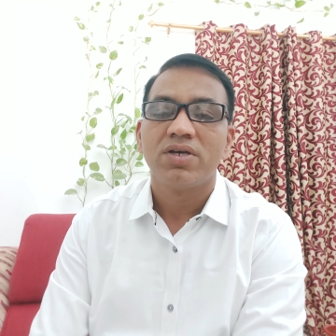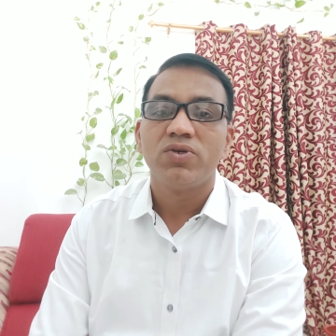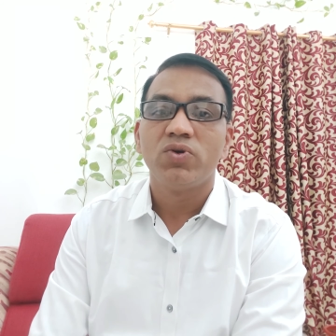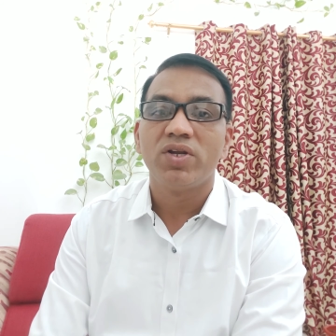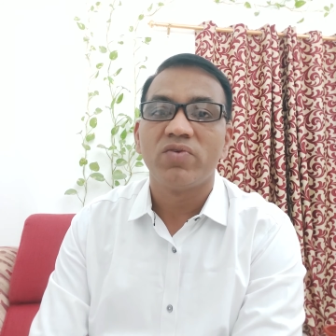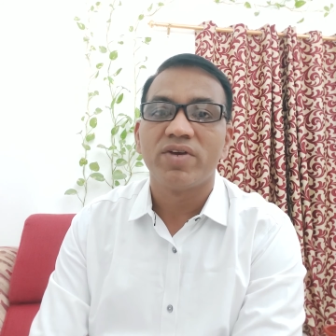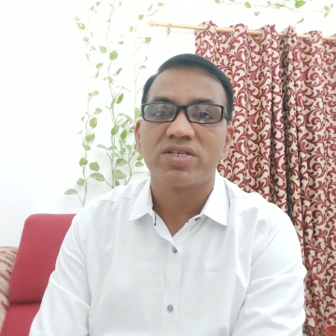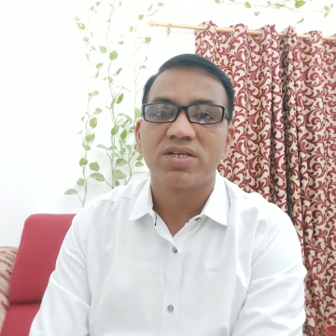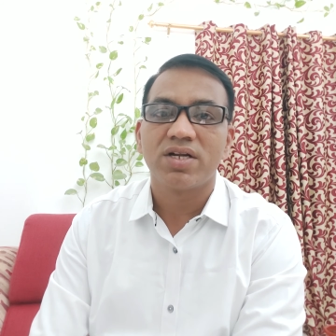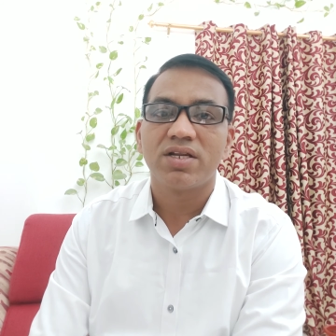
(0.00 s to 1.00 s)
you
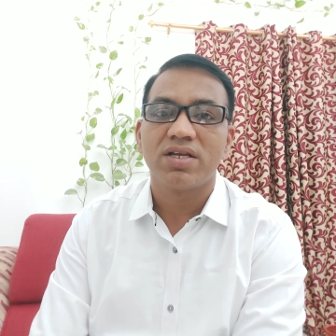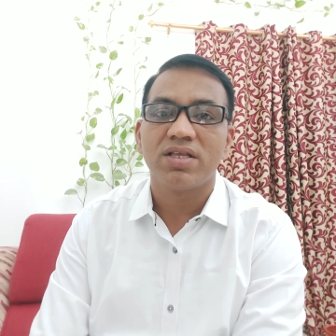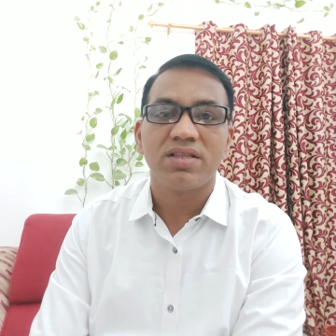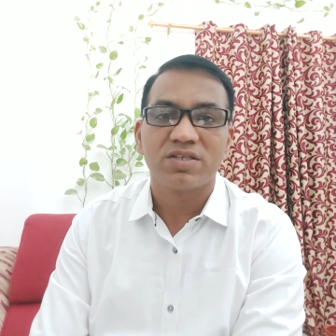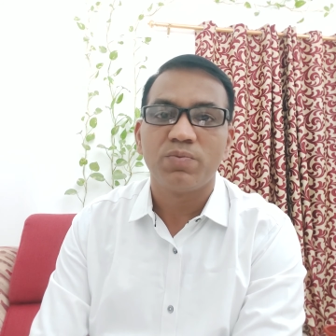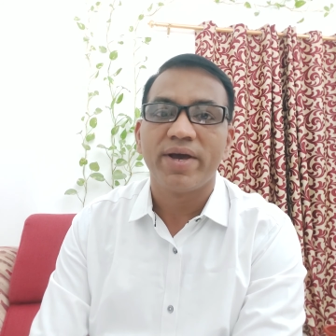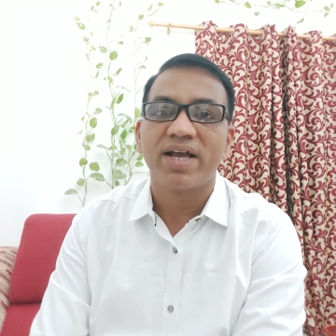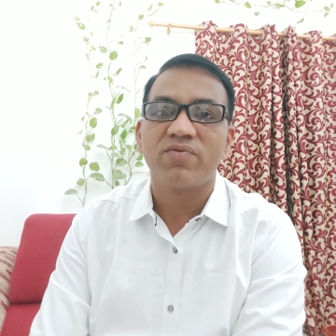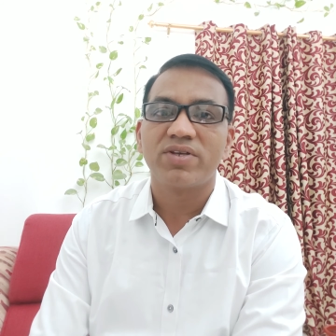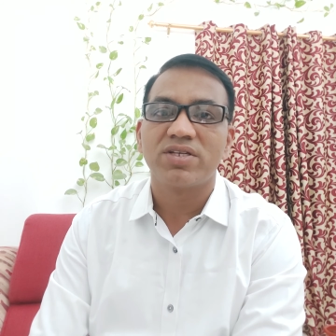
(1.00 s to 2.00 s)
invested in this
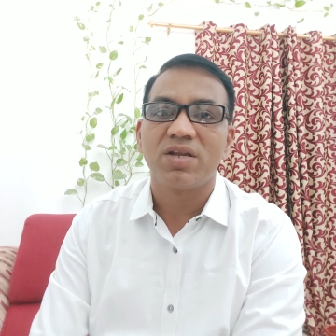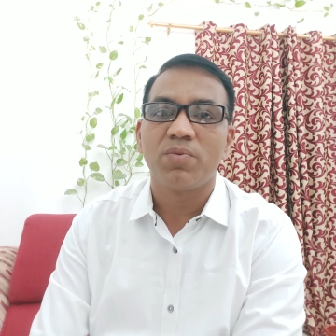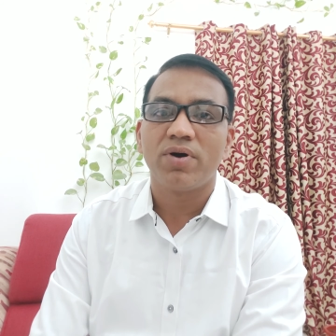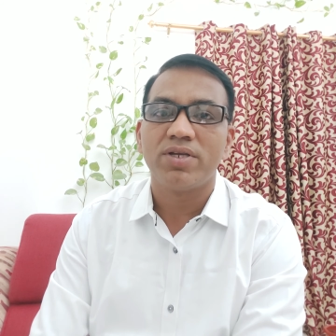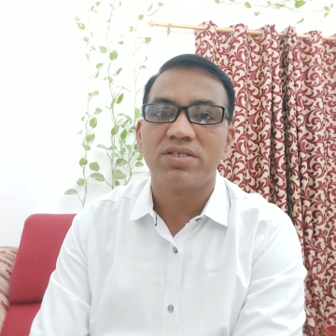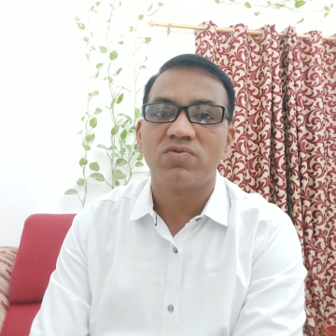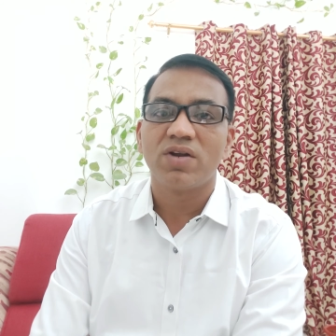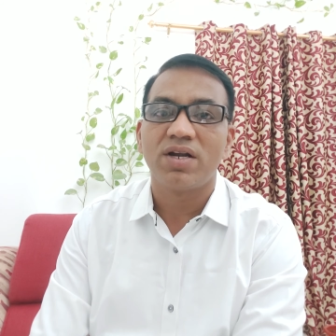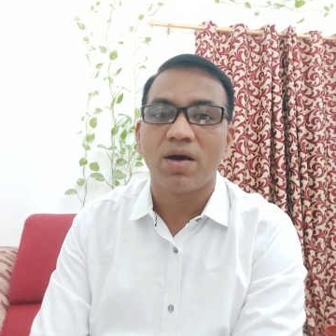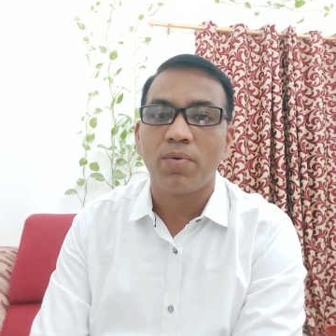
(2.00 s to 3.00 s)
bank fixed deposits
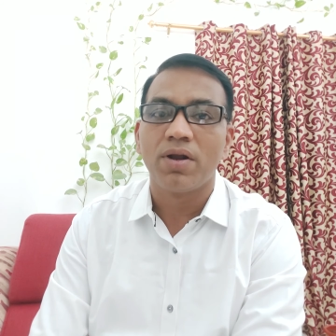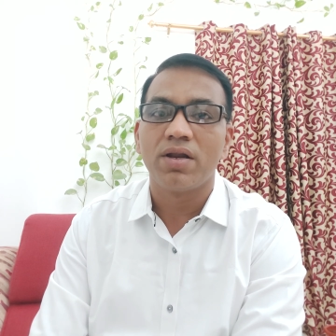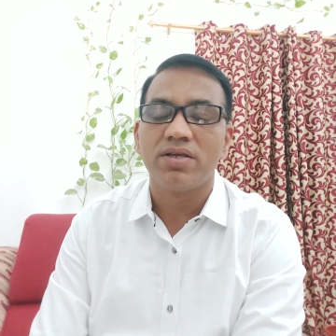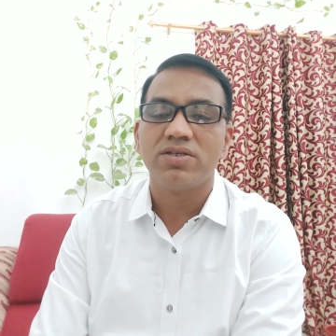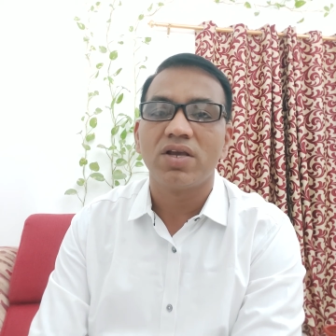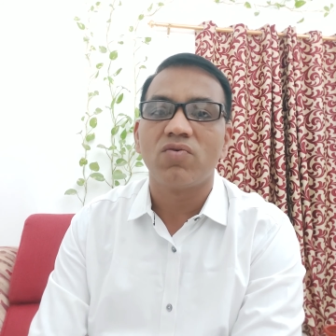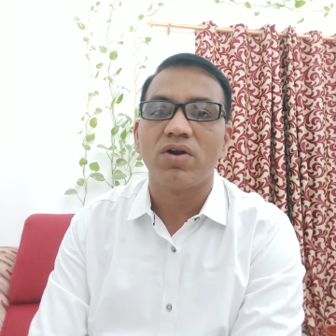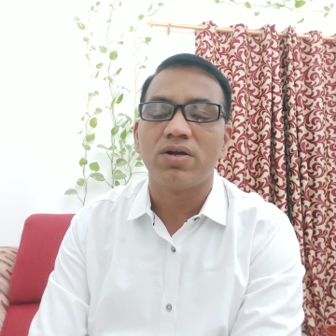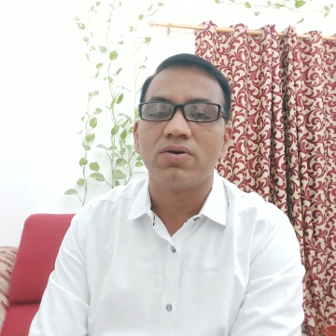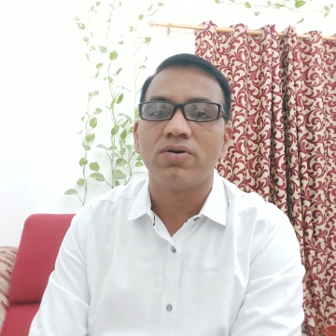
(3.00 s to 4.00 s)
will double is
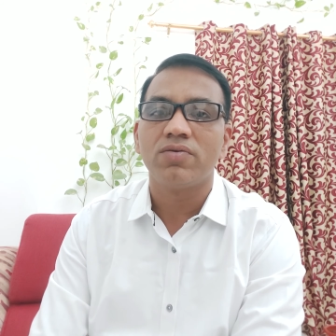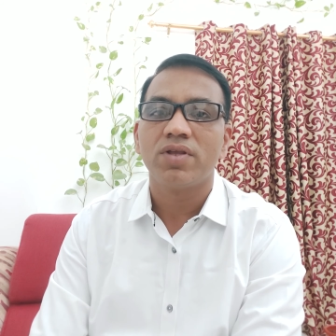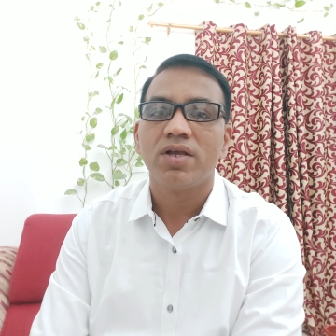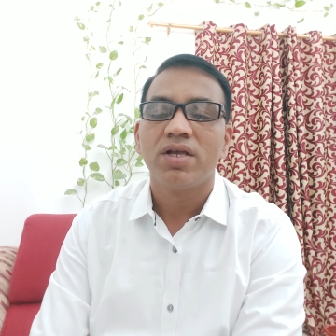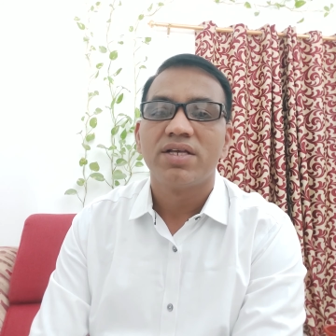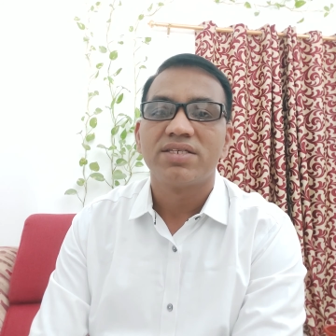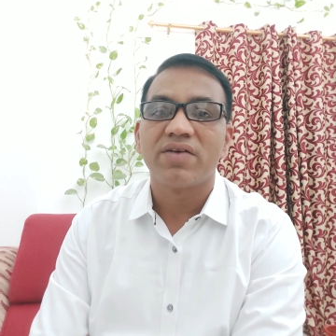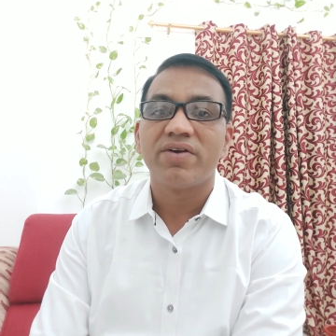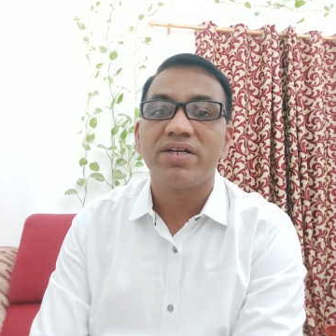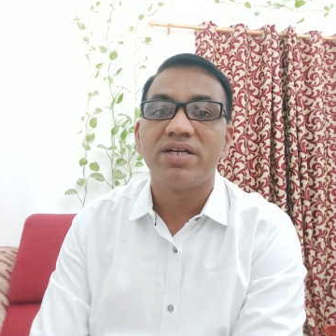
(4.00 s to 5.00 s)
equal to
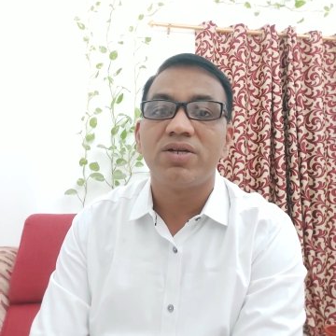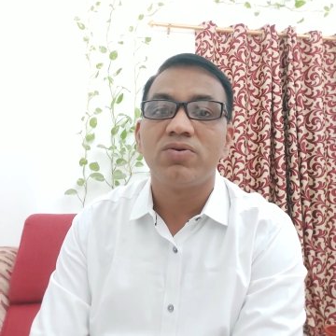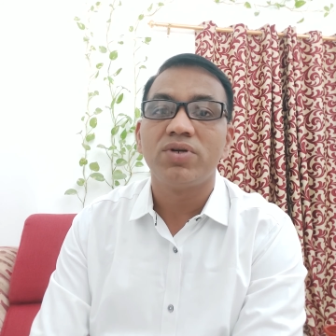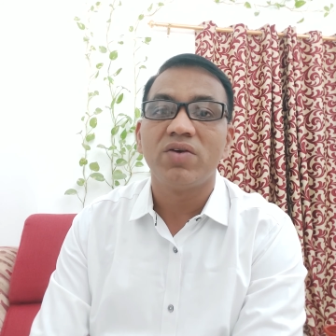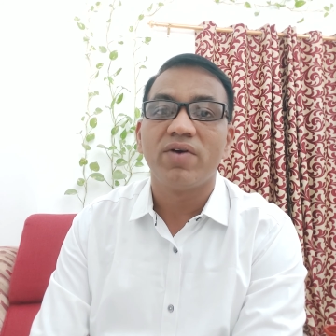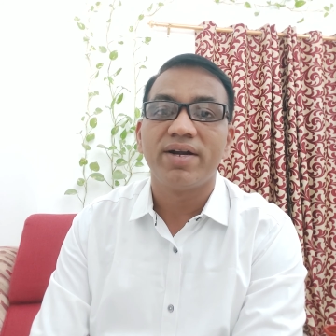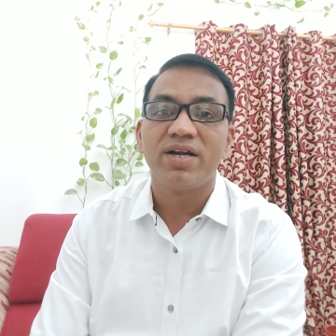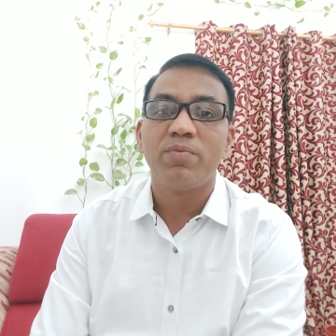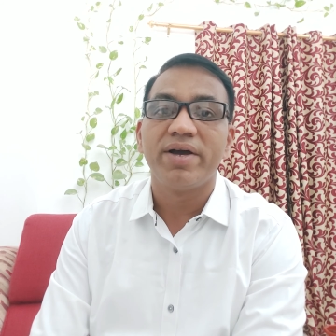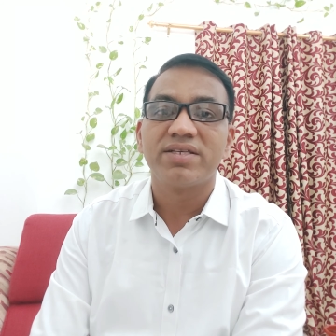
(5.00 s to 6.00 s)
72
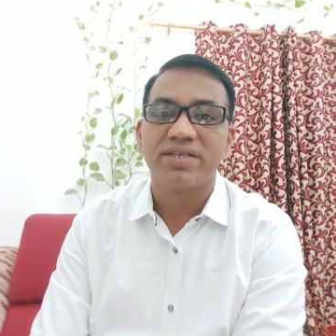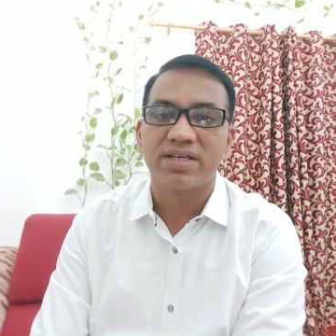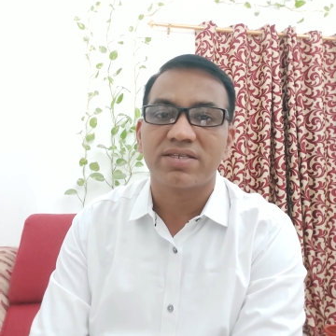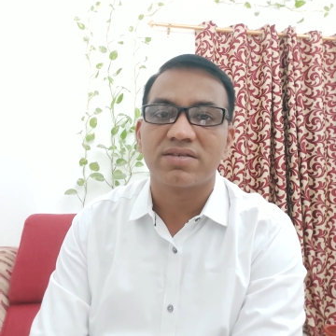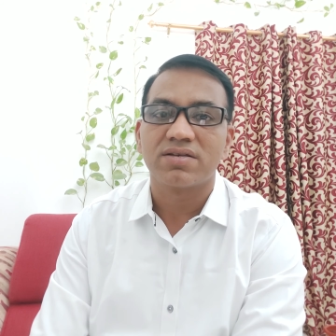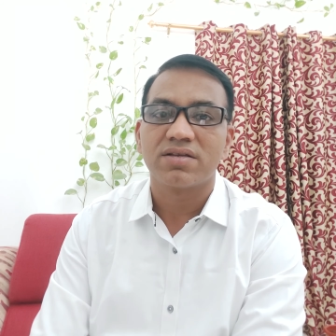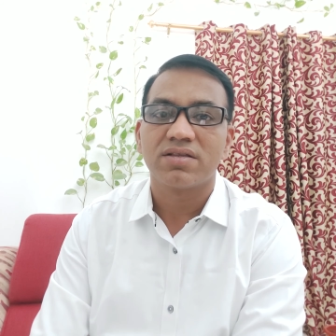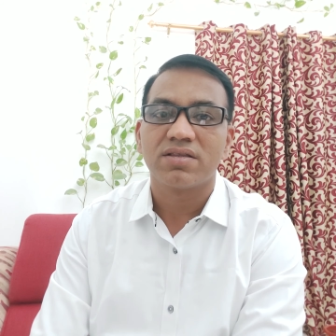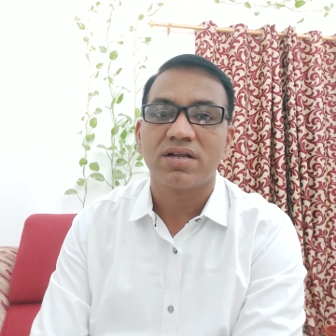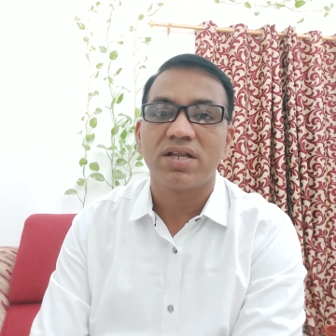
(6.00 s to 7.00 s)
divided by 6,
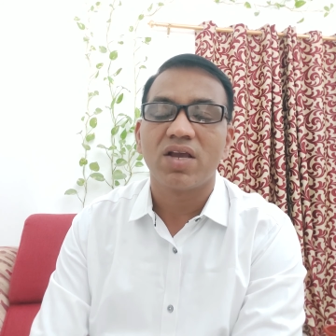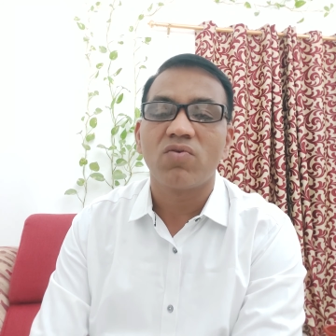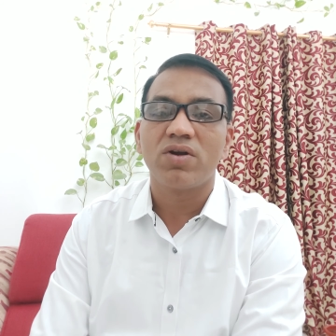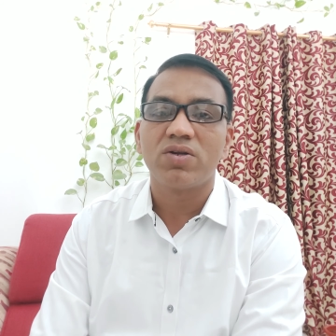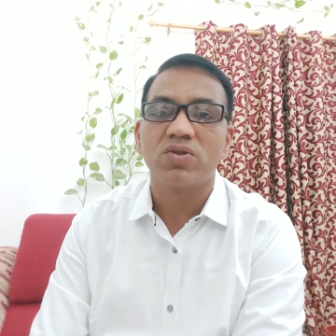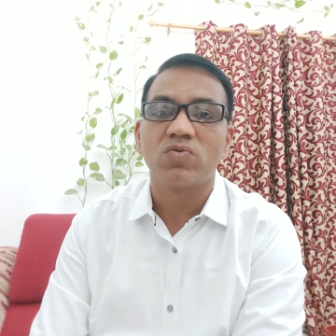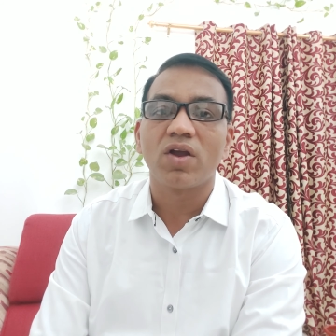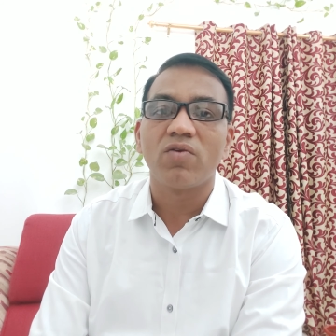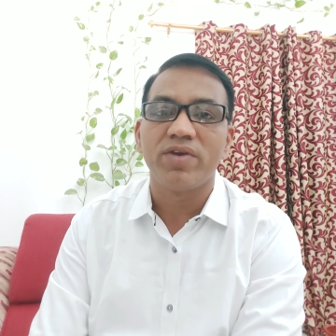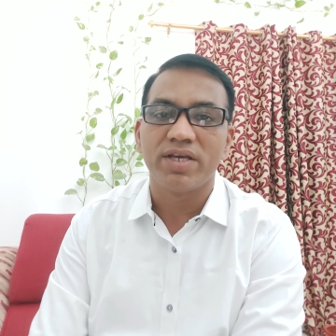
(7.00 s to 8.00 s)
that equal to
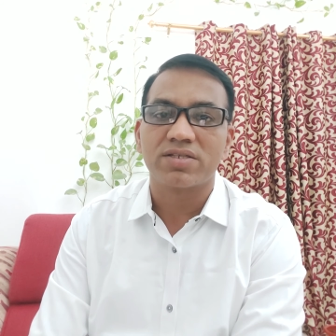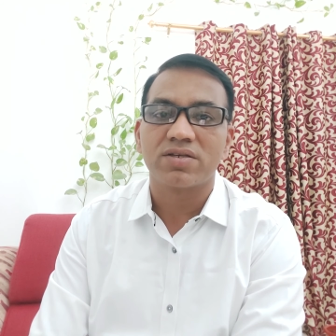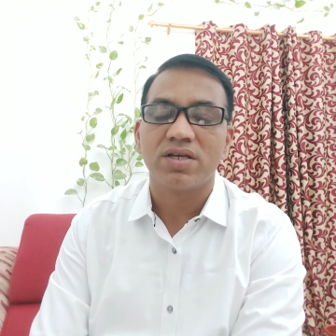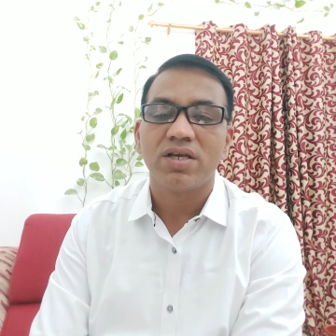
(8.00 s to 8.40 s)
12 years.